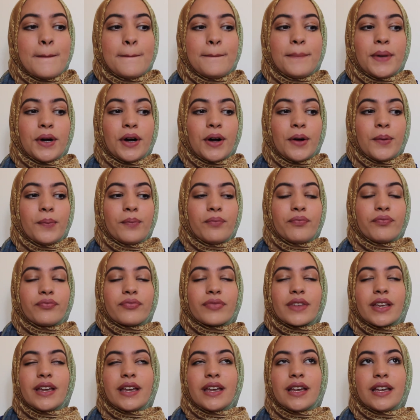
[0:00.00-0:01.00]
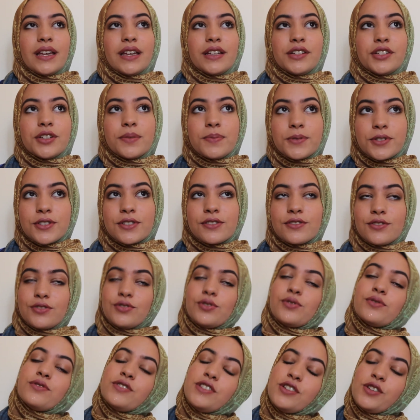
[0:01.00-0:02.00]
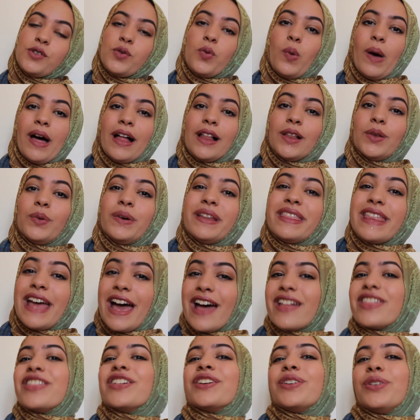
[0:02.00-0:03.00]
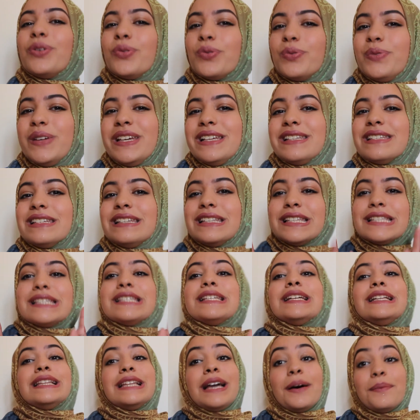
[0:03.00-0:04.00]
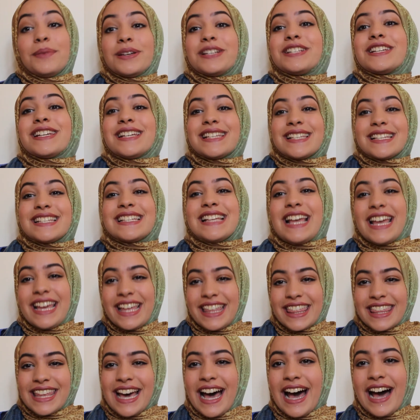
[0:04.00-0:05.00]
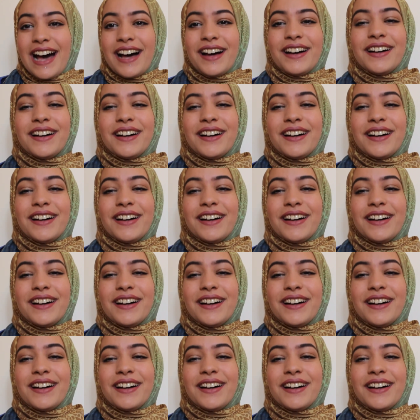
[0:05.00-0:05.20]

But Egyptians don't deal well with ethical reasons, let me just say that.